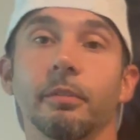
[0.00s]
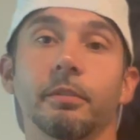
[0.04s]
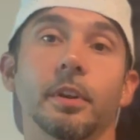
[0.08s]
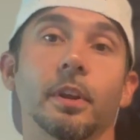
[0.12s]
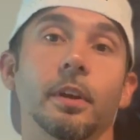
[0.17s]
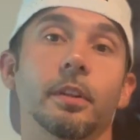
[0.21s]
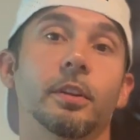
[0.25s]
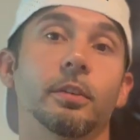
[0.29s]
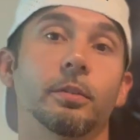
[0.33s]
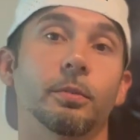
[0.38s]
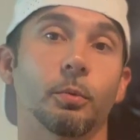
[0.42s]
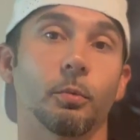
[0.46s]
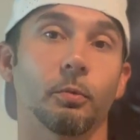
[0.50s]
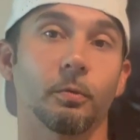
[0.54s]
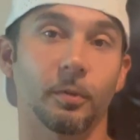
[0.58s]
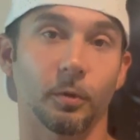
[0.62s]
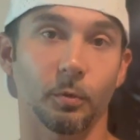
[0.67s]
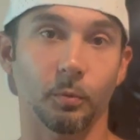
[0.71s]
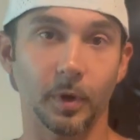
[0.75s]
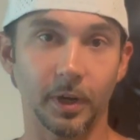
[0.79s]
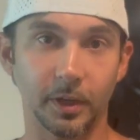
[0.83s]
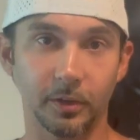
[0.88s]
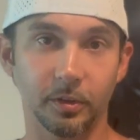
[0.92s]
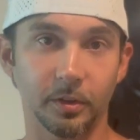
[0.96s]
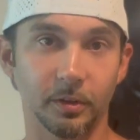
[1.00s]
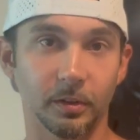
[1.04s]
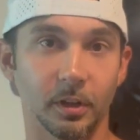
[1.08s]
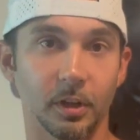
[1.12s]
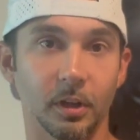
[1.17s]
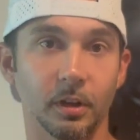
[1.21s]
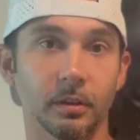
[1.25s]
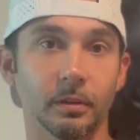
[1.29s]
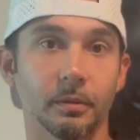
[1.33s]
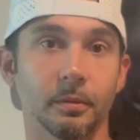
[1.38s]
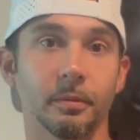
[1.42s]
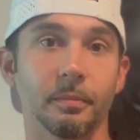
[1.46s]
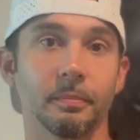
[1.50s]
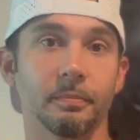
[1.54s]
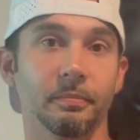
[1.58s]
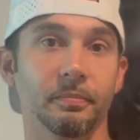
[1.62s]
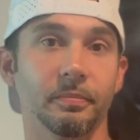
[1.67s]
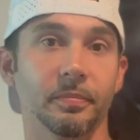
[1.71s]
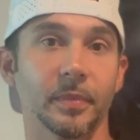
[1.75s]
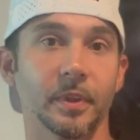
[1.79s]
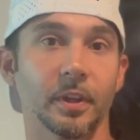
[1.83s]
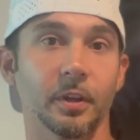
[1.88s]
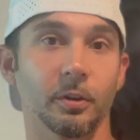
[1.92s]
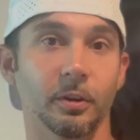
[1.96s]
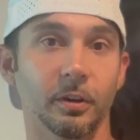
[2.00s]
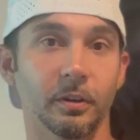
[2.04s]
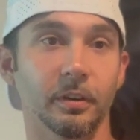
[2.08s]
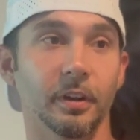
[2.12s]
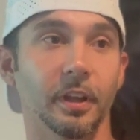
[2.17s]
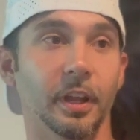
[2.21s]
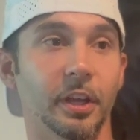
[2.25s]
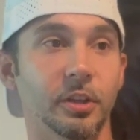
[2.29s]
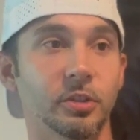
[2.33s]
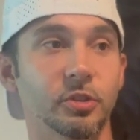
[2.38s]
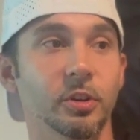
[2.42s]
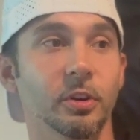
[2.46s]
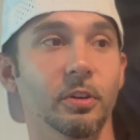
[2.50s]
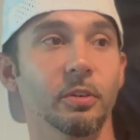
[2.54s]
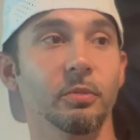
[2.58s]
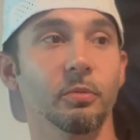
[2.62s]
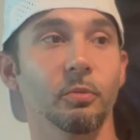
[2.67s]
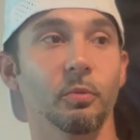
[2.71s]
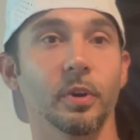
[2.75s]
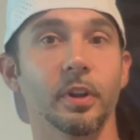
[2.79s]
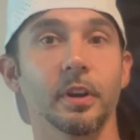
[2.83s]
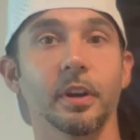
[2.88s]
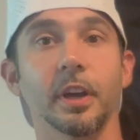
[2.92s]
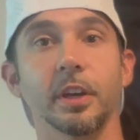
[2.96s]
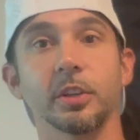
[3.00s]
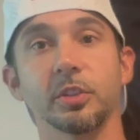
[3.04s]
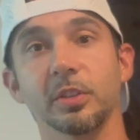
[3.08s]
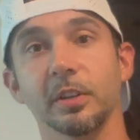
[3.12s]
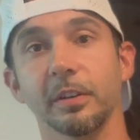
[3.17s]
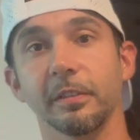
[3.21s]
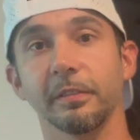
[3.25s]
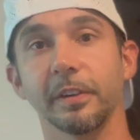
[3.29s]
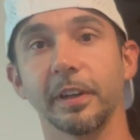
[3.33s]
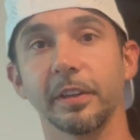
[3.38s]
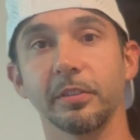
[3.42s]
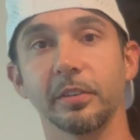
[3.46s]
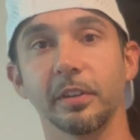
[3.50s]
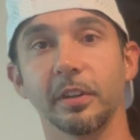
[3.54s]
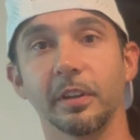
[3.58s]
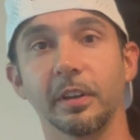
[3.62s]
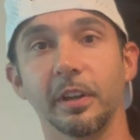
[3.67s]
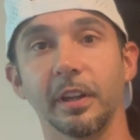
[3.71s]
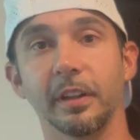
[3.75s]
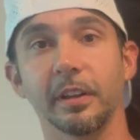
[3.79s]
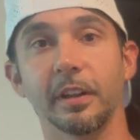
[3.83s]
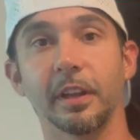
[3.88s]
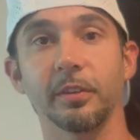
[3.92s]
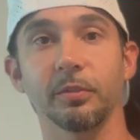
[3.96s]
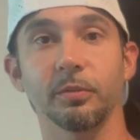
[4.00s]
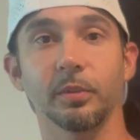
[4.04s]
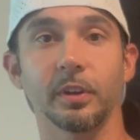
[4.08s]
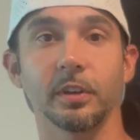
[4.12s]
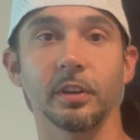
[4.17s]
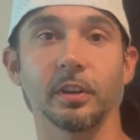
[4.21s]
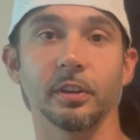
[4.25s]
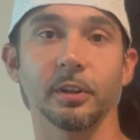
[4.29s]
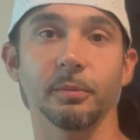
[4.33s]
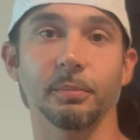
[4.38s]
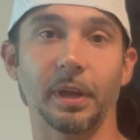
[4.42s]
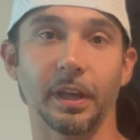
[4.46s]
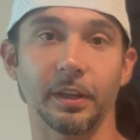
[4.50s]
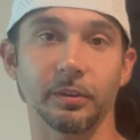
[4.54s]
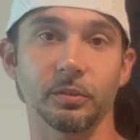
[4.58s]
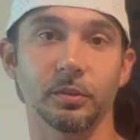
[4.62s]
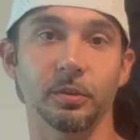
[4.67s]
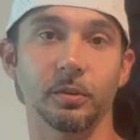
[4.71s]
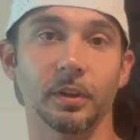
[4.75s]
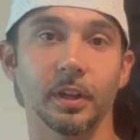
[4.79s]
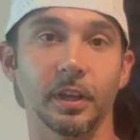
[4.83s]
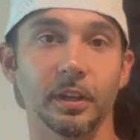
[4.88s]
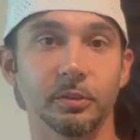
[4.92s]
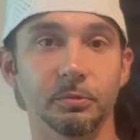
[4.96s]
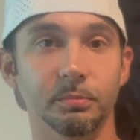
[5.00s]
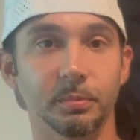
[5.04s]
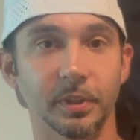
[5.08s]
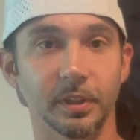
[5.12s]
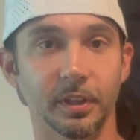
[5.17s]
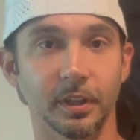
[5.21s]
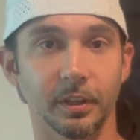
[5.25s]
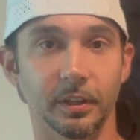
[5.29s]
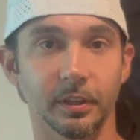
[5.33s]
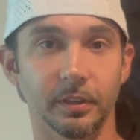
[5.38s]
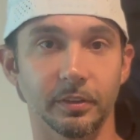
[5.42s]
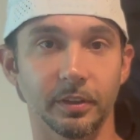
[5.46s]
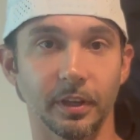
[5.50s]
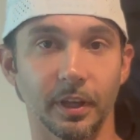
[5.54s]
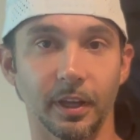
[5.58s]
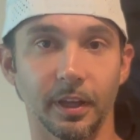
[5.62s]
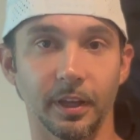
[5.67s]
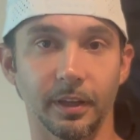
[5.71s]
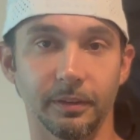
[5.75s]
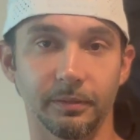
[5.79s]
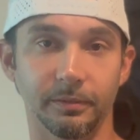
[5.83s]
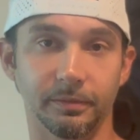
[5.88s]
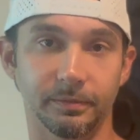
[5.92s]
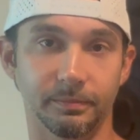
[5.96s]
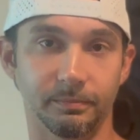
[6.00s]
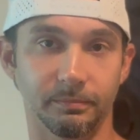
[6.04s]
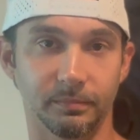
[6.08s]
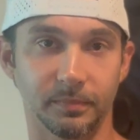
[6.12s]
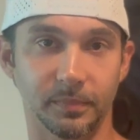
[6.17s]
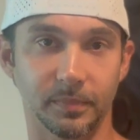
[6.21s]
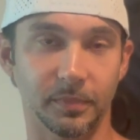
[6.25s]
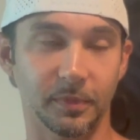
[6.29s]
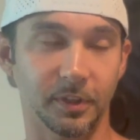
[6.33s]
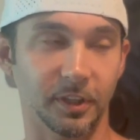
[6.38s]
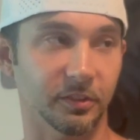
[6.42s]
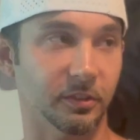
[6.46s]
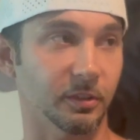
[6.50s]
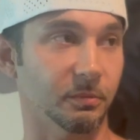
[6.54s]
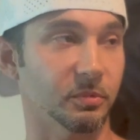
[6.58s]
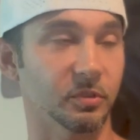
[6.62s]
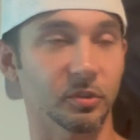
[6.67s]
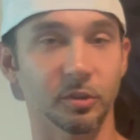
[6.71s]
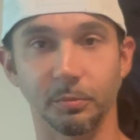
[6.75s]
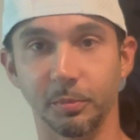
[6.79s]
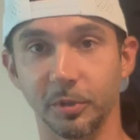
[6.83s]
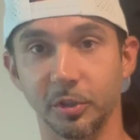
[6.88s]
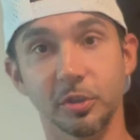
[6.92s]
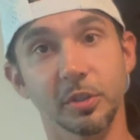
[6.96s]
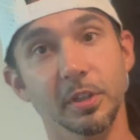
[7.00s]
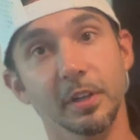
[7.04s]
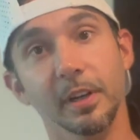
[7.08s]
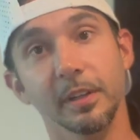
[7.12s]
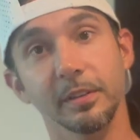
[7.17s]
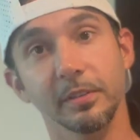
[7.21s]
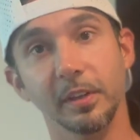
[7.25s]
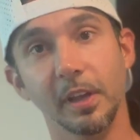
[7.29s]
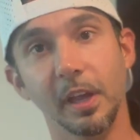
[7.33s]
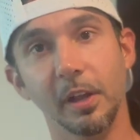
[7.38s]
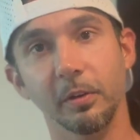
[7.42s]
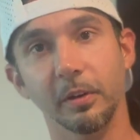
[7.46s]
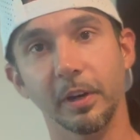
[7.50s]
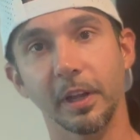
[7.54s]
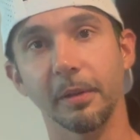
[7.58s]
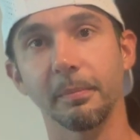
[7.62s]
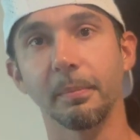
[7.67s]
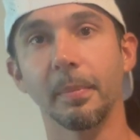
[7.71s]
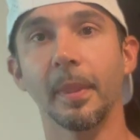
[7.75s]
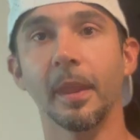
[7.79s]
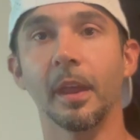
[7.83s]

done this for way too long, hurt, injured when I should have rested, and that's what I've done the past 2 days because I've did some stupid shit on Saturday.